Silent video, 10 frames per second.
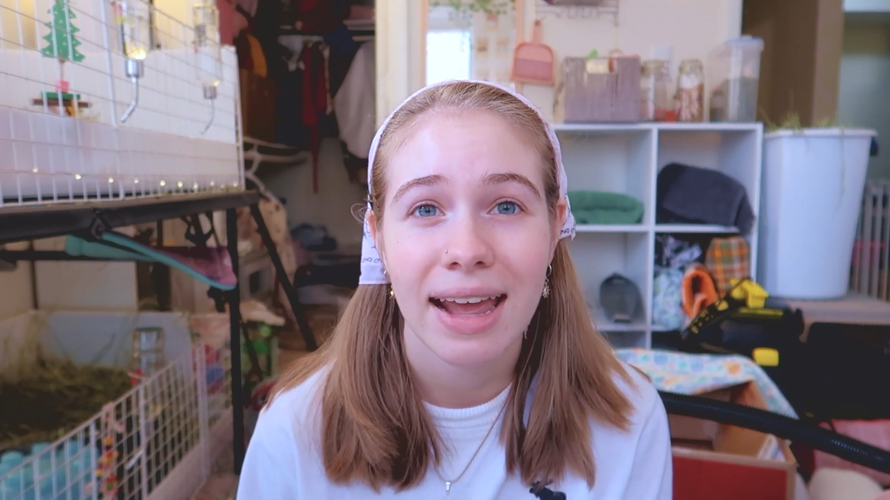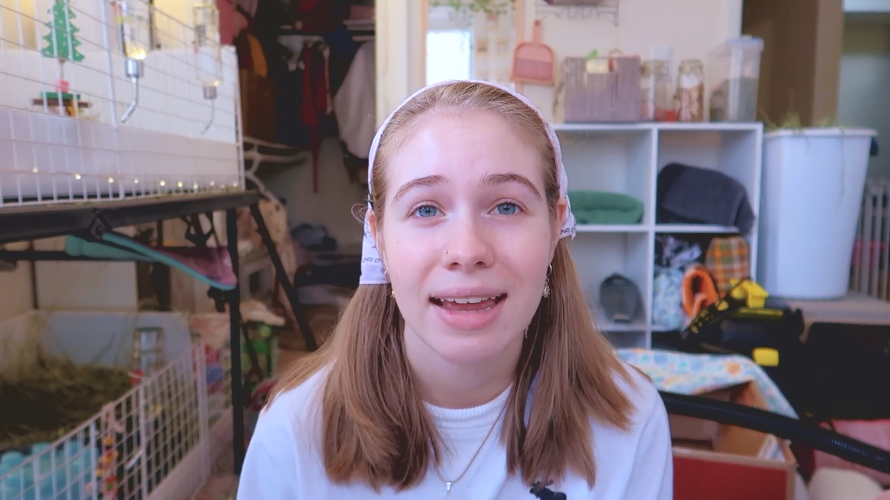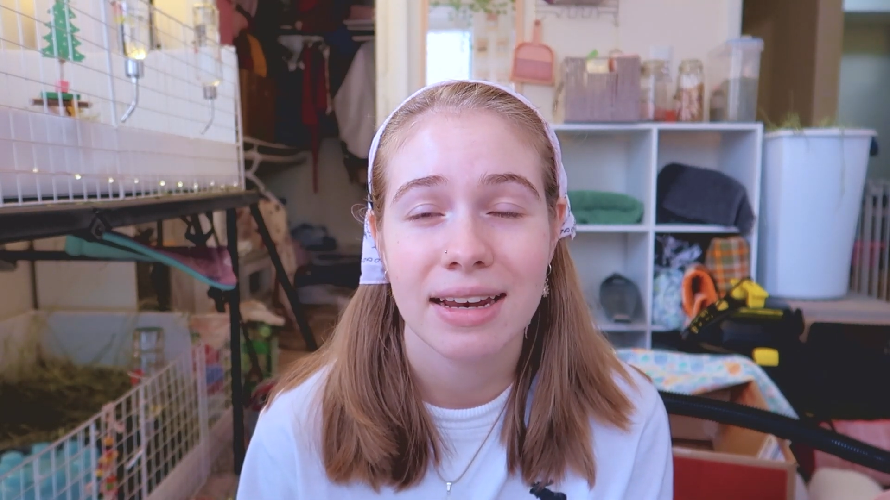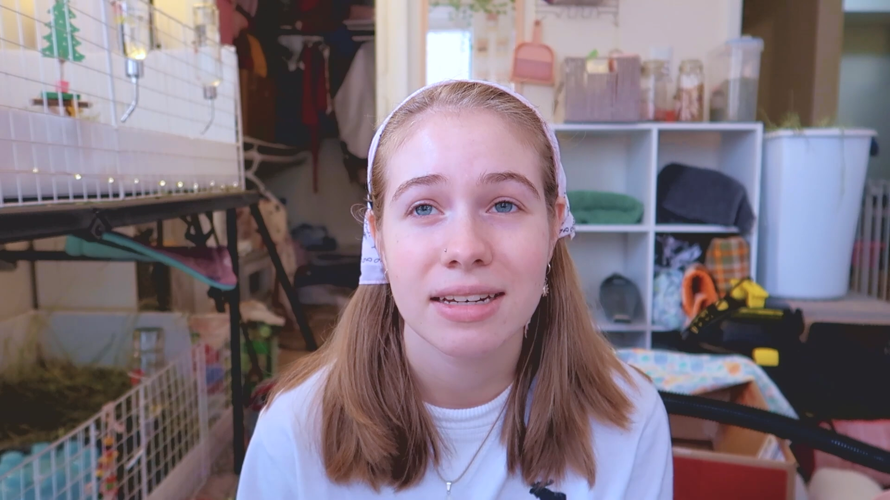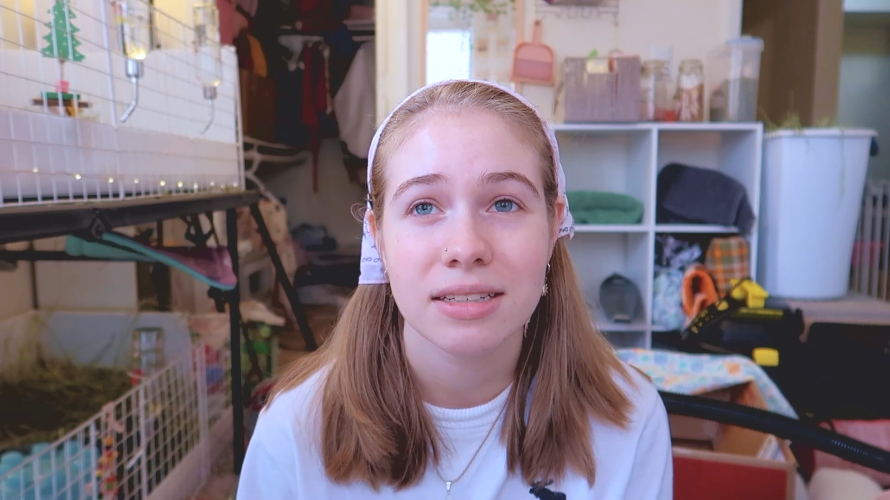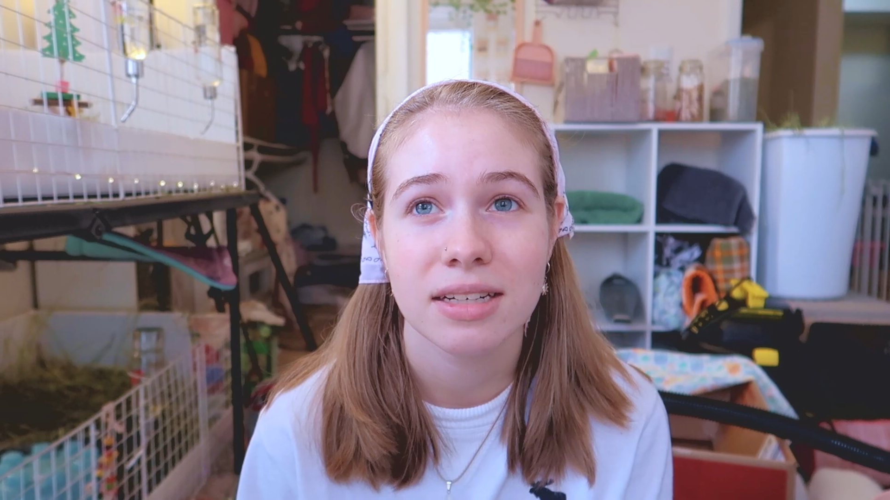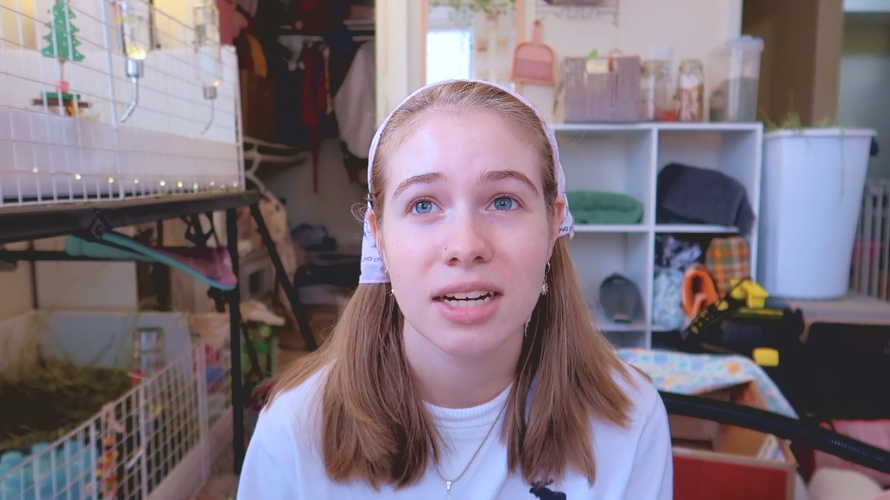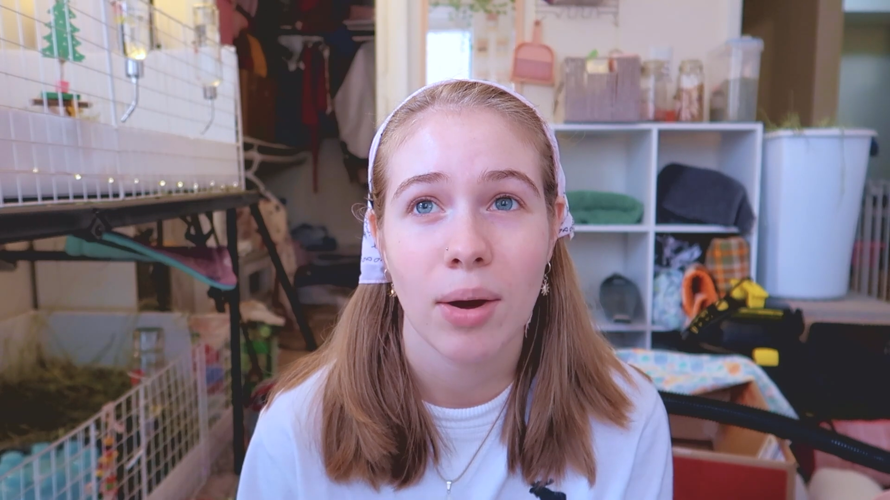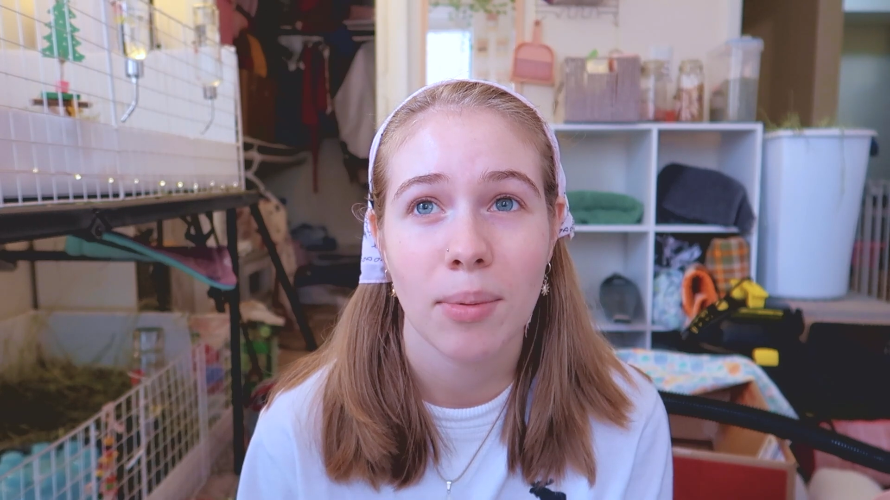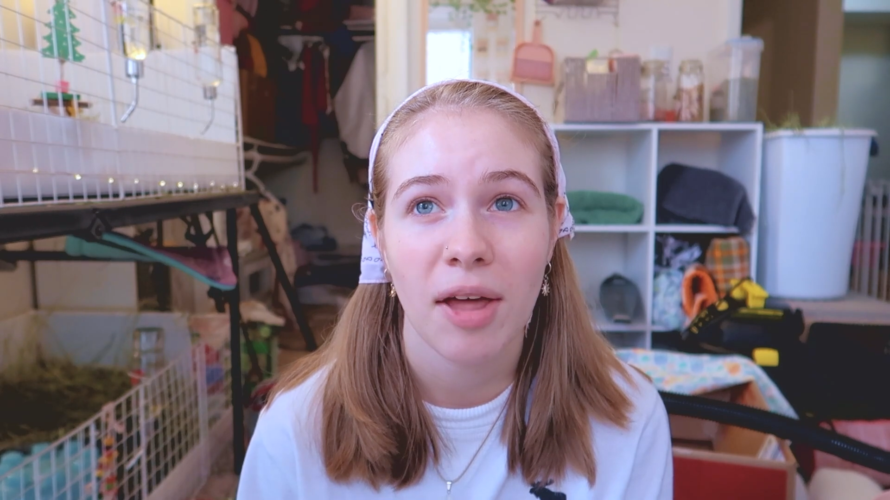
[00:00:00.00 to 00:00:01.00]
and you
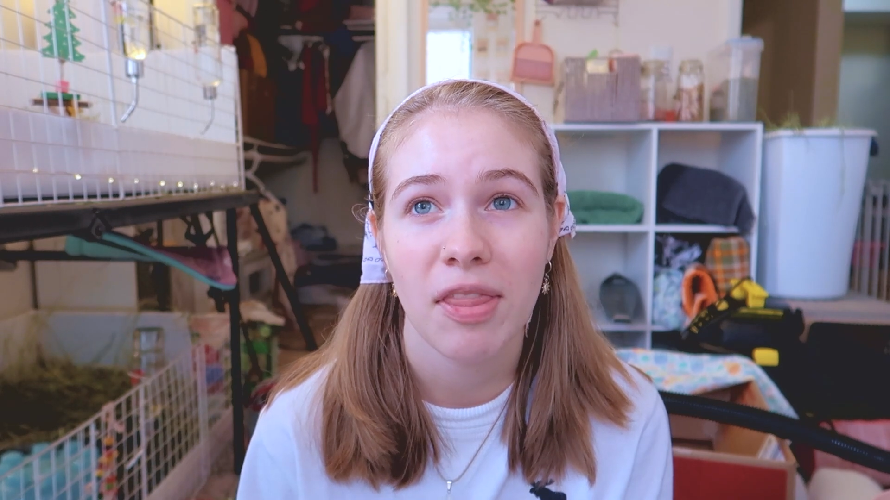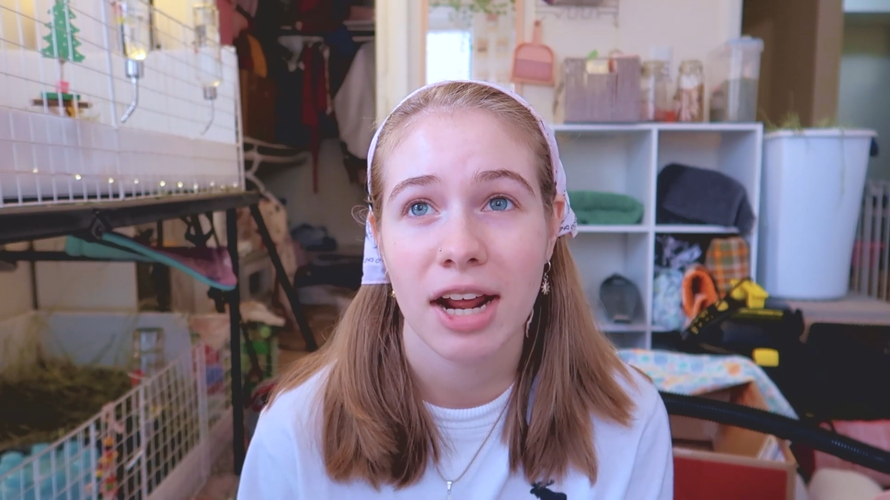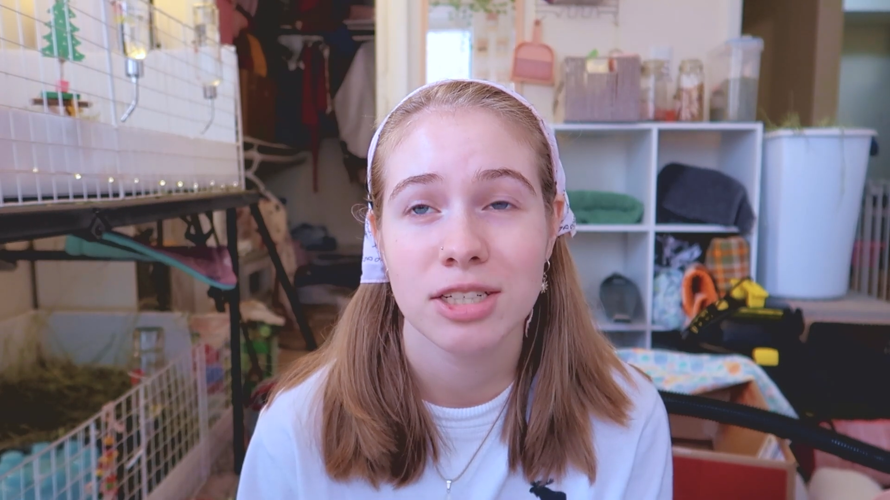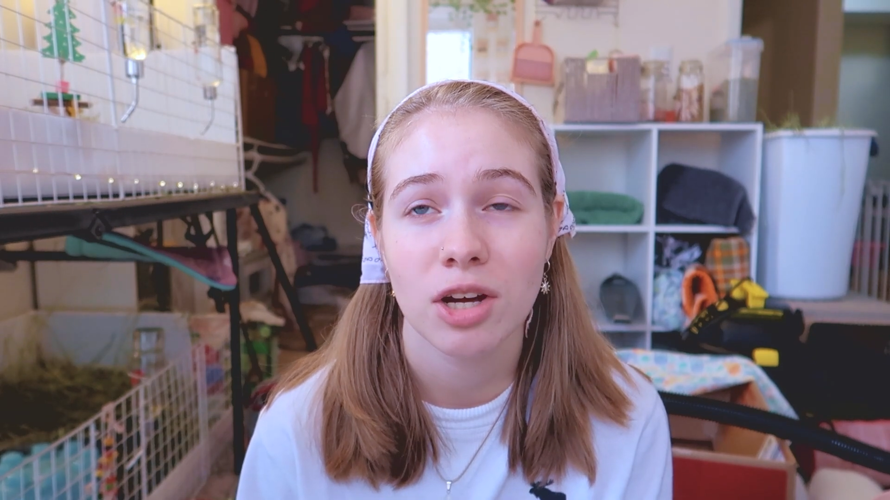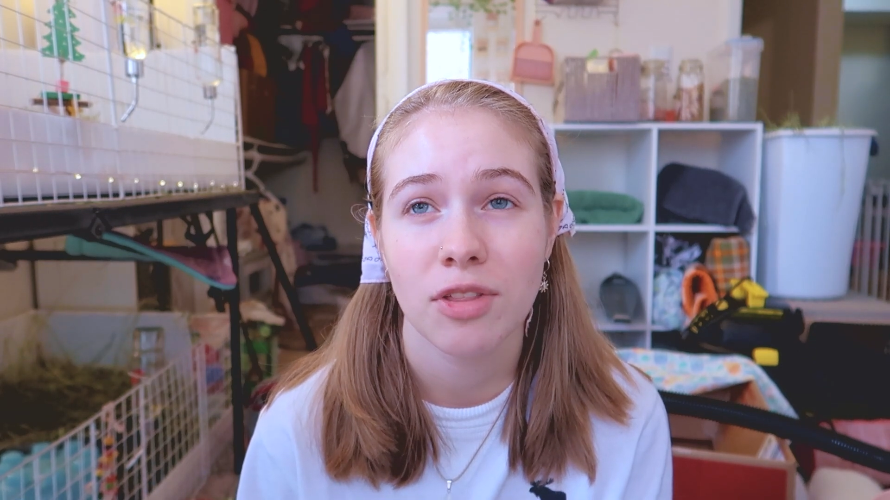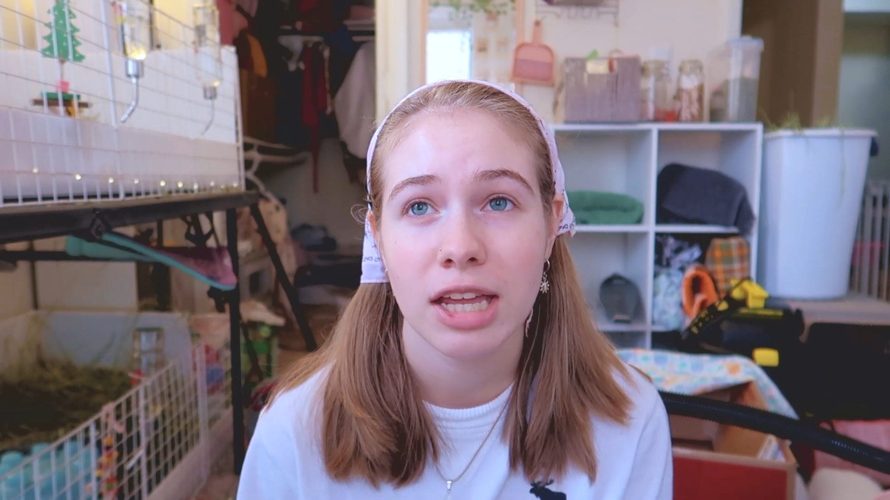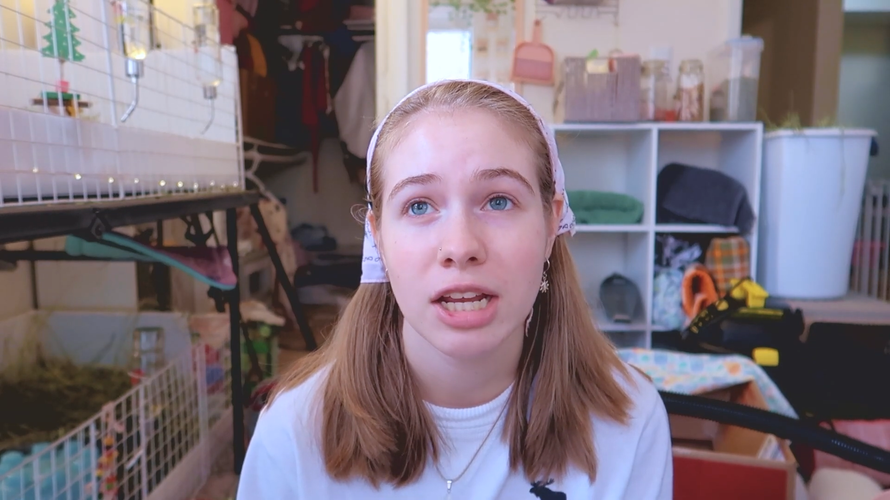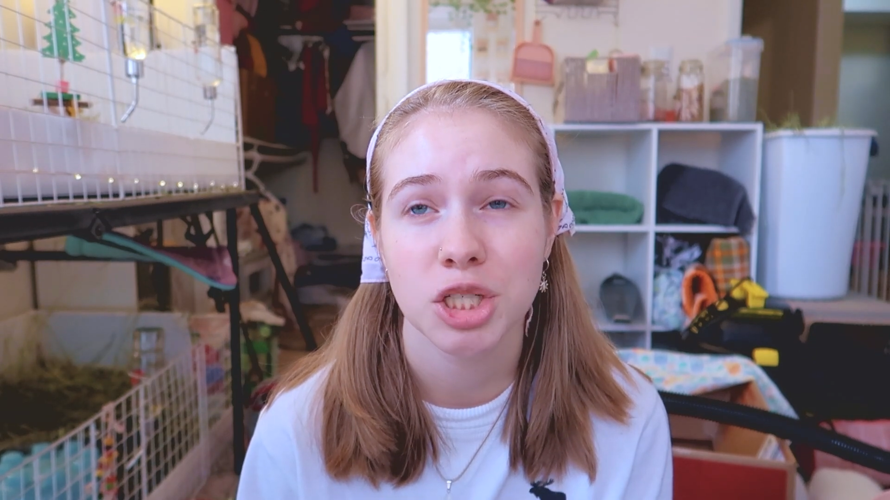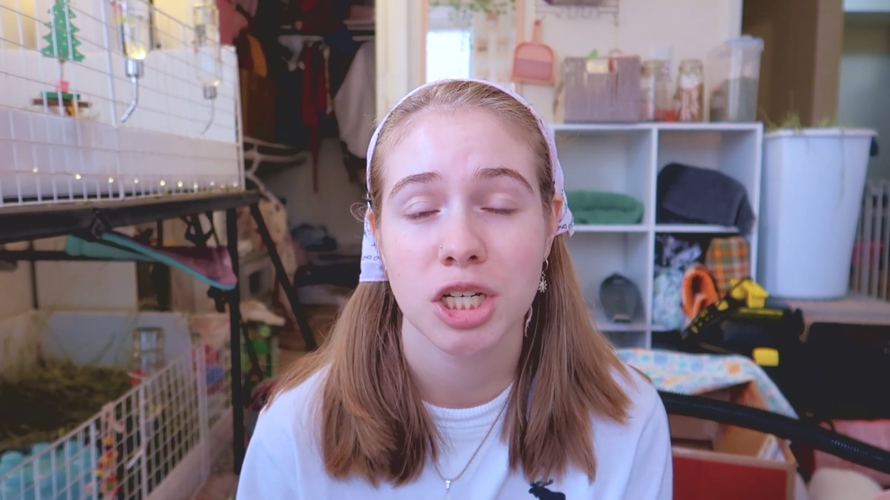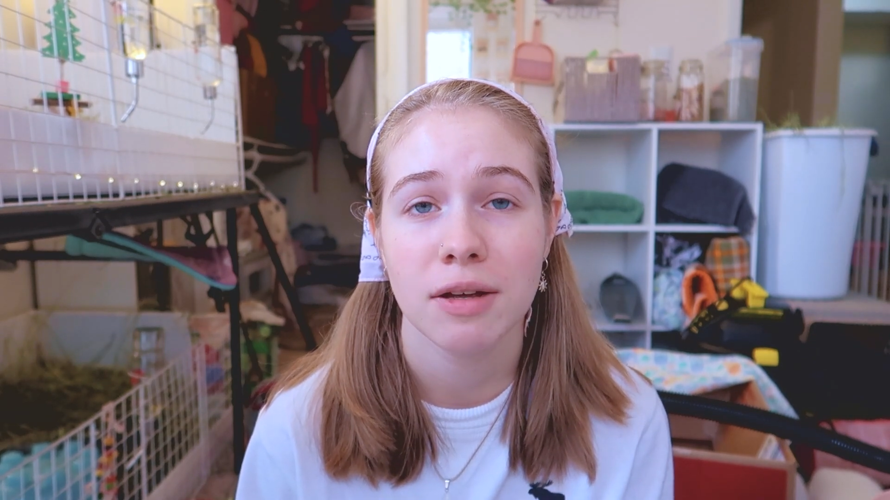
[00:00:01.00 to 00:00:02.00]
know, I'm glad that I took the
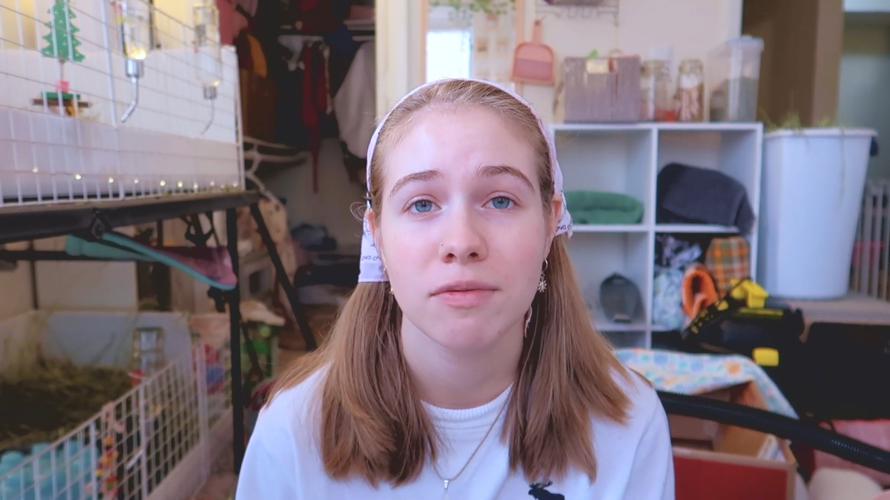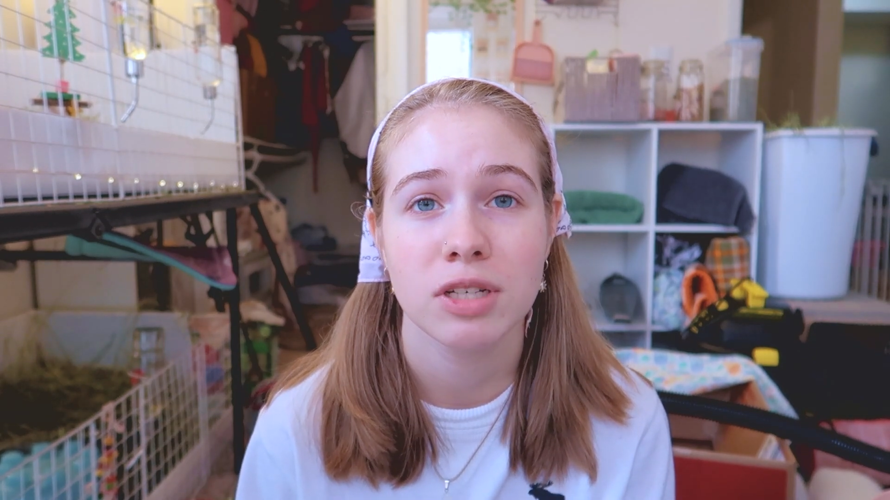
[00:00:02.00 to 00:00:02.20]
initiative